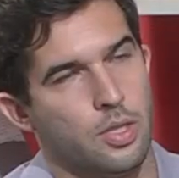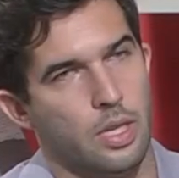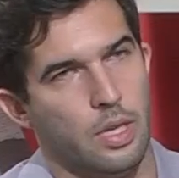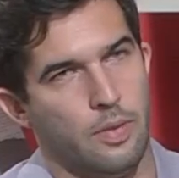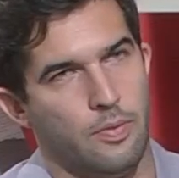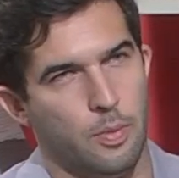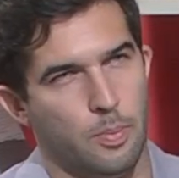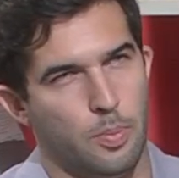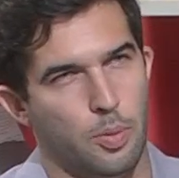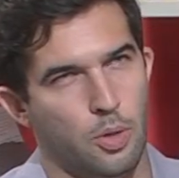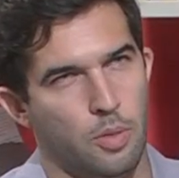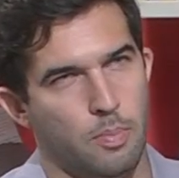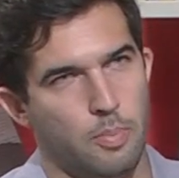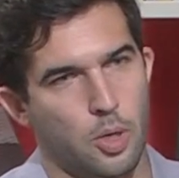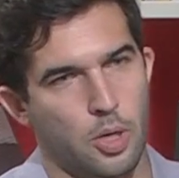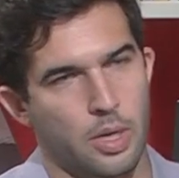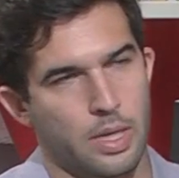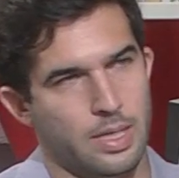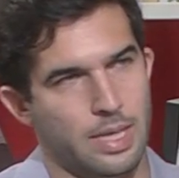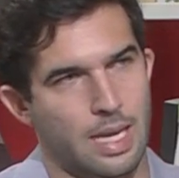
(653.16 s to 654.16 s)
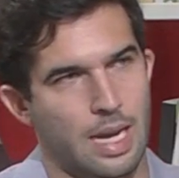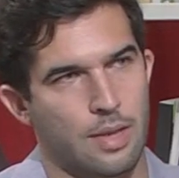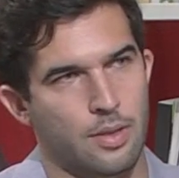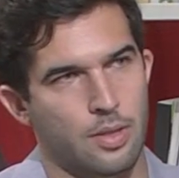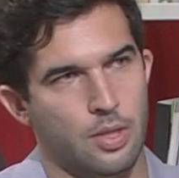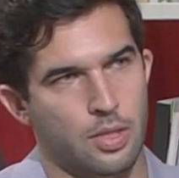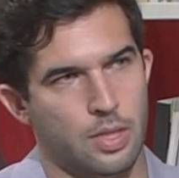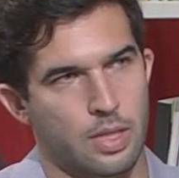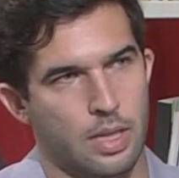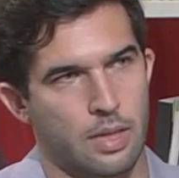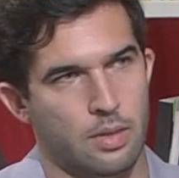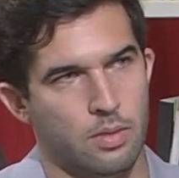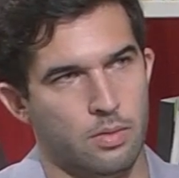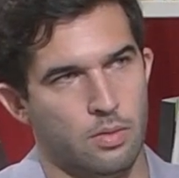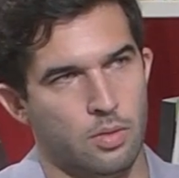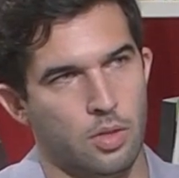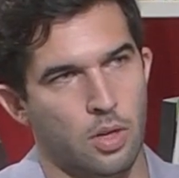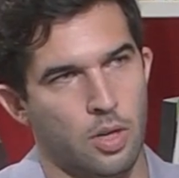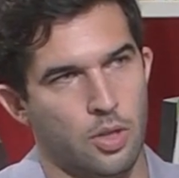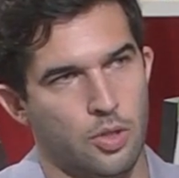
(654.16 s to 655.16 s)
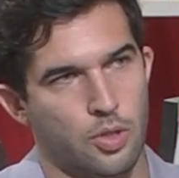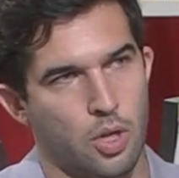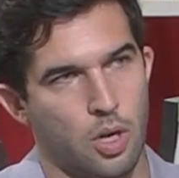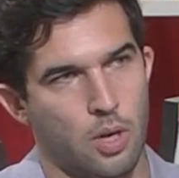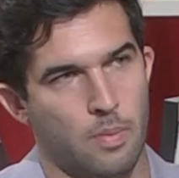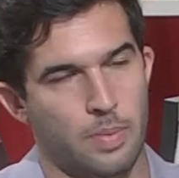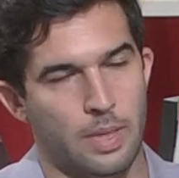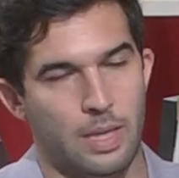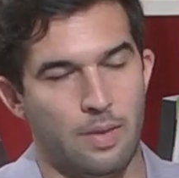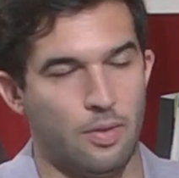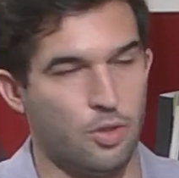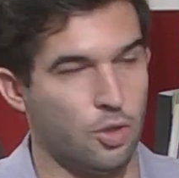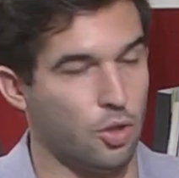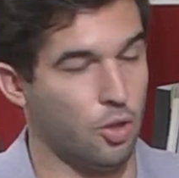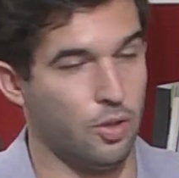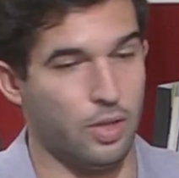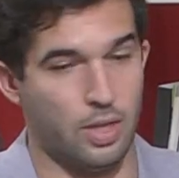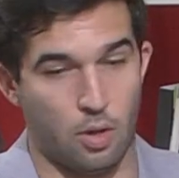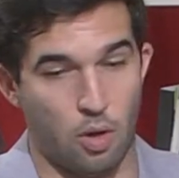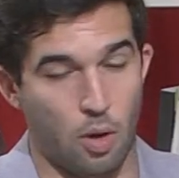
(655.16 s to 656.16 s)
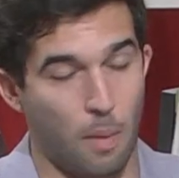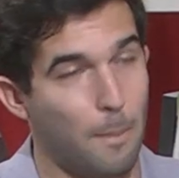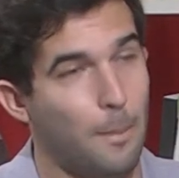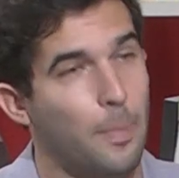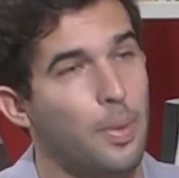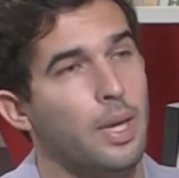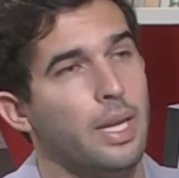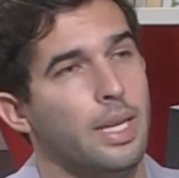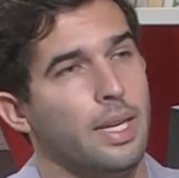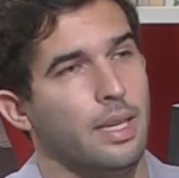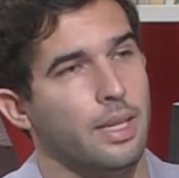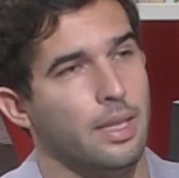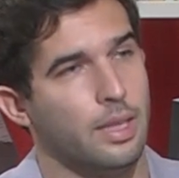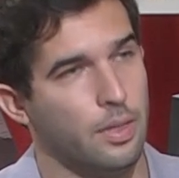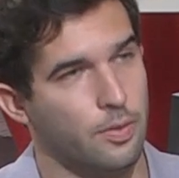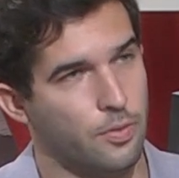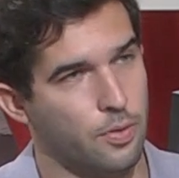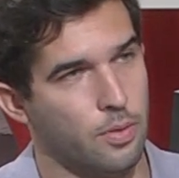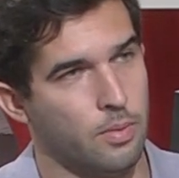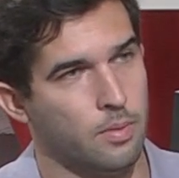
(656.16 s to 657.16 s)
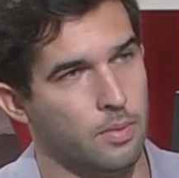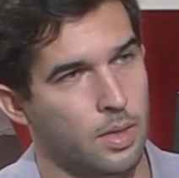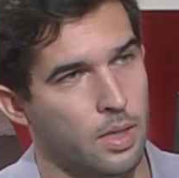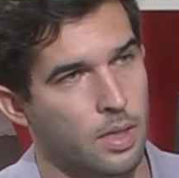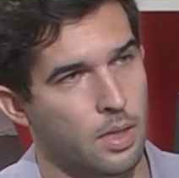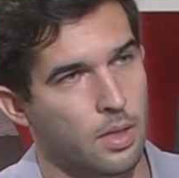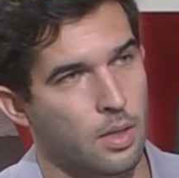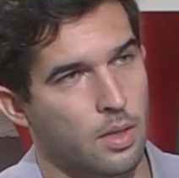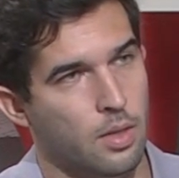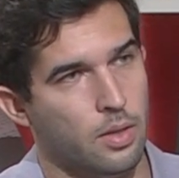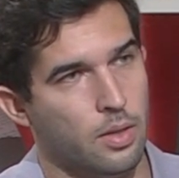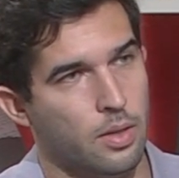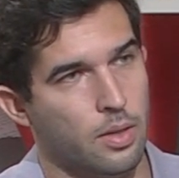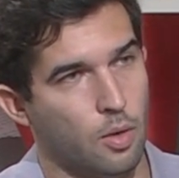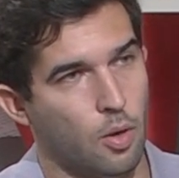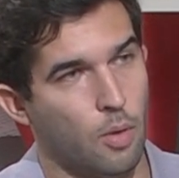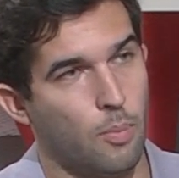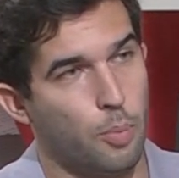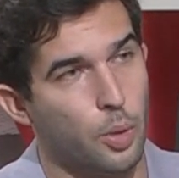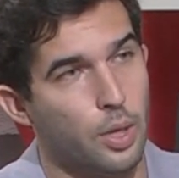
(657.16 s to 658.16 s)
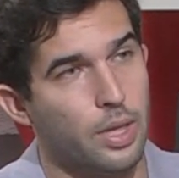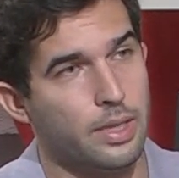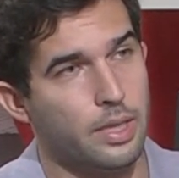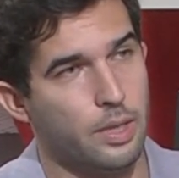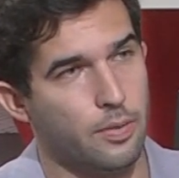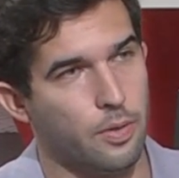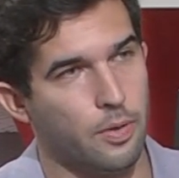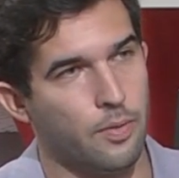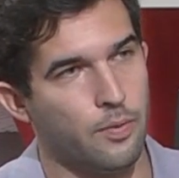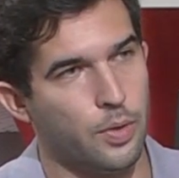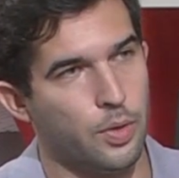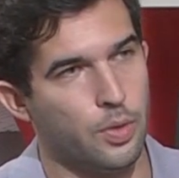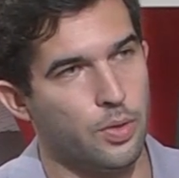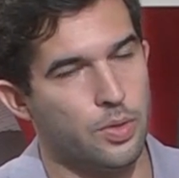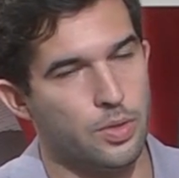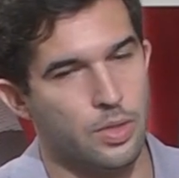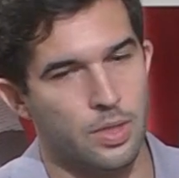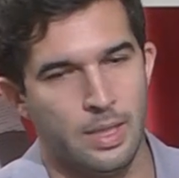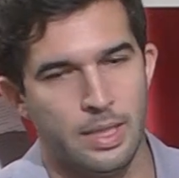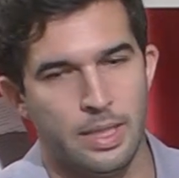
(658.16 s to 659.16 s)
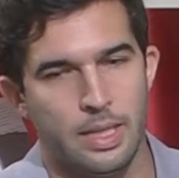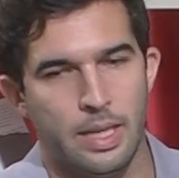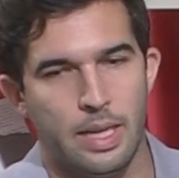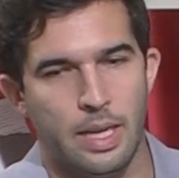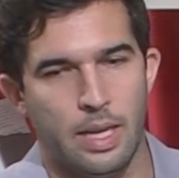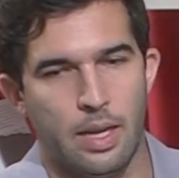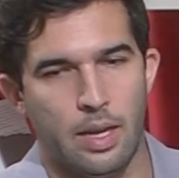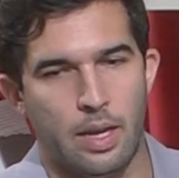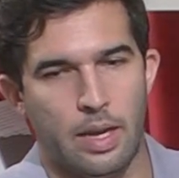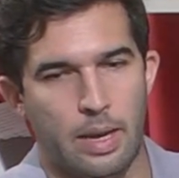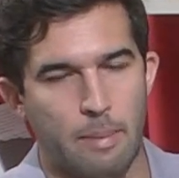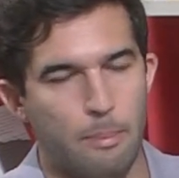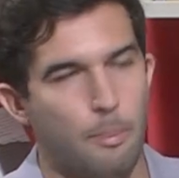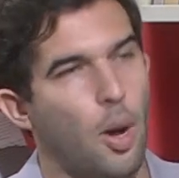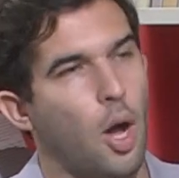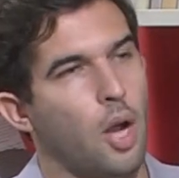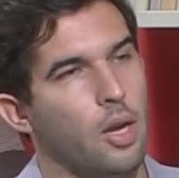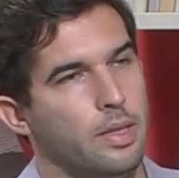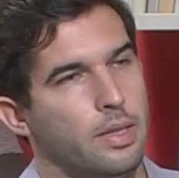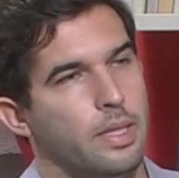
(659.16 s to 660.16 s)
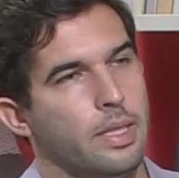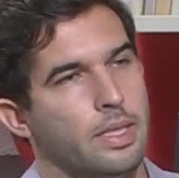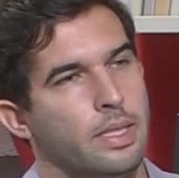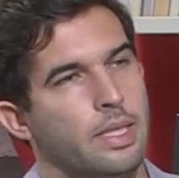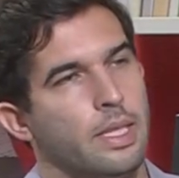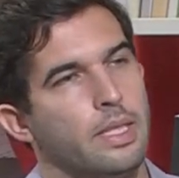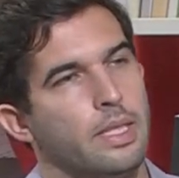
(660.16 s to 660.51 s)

if you put Bernie Sanders and Donald Trump, even though they're completely different views, in politics they